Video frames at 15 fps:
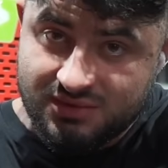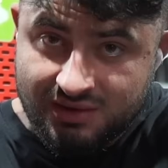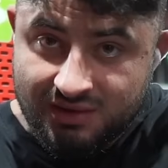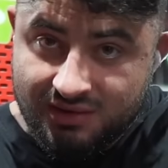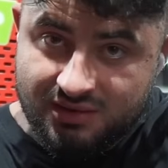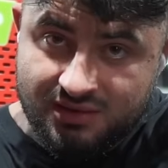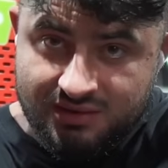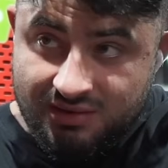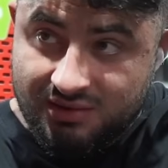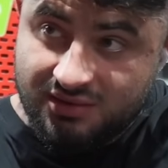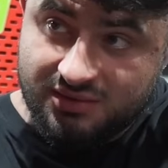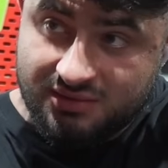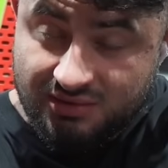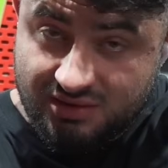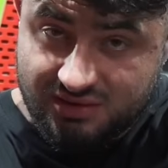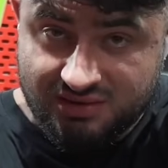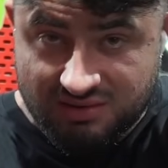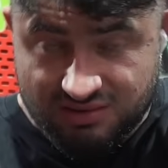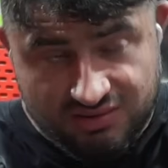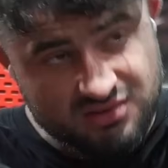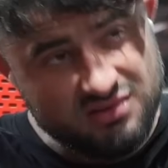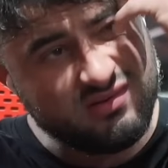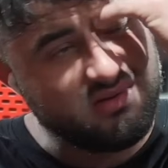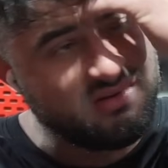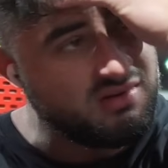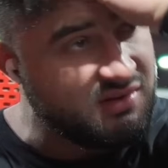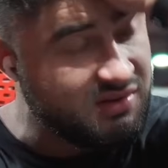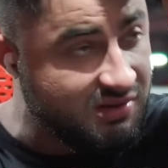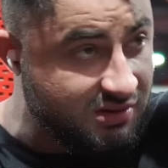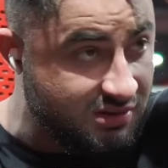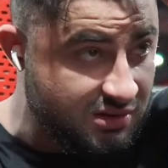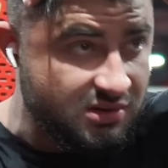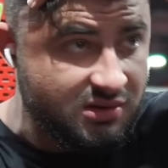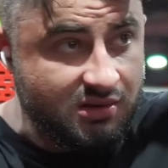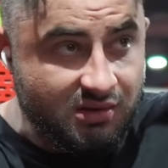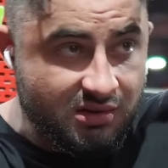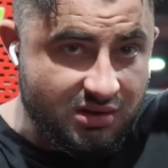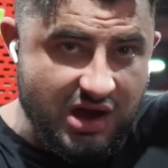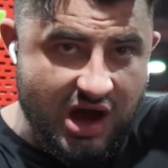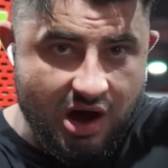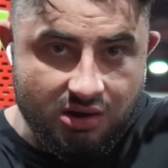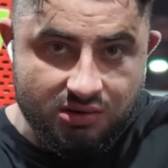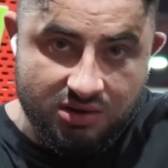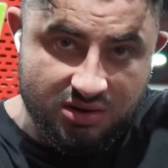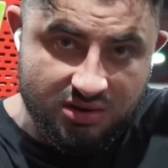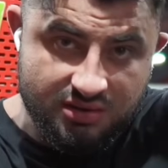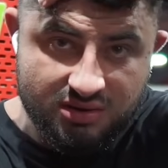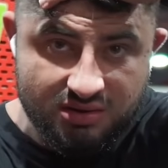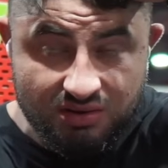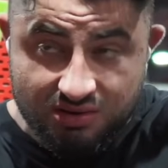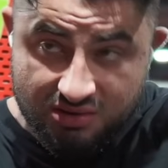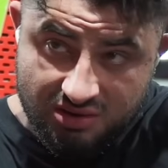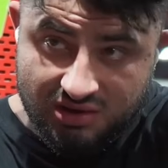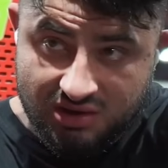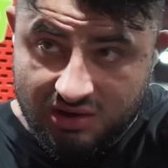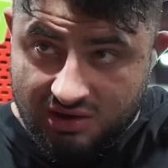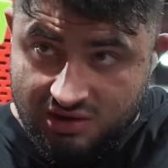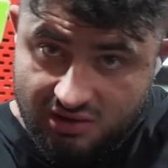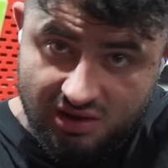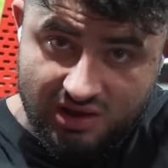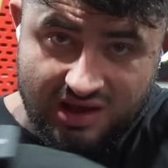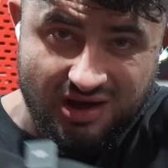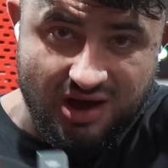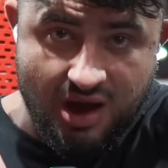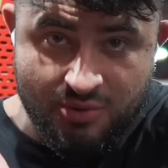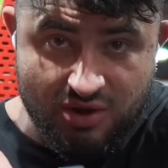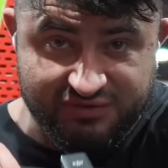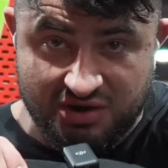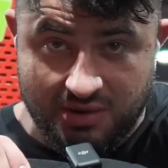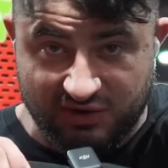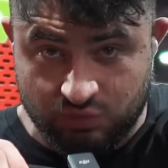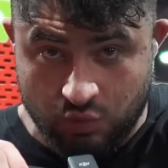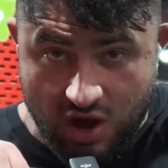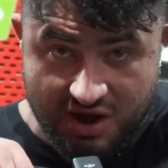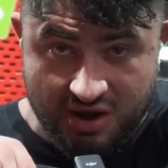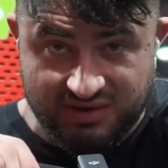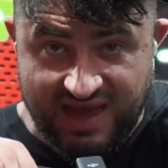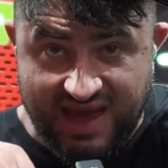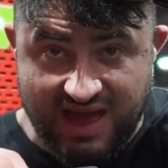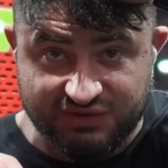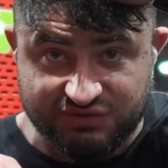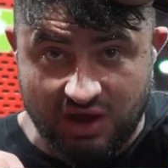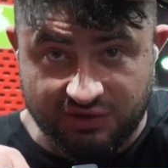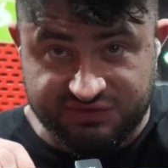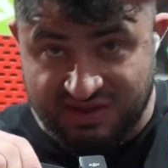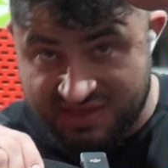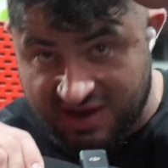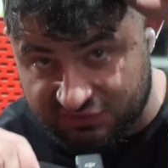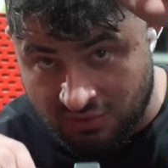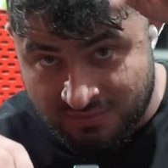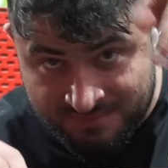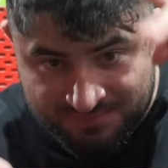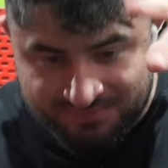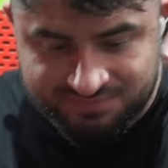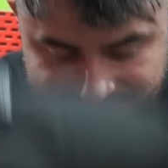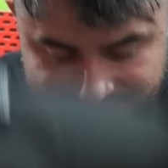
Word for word: This has been a fucking awful session. Oh. But I'm not even going to ask why I don't care, so see you next one.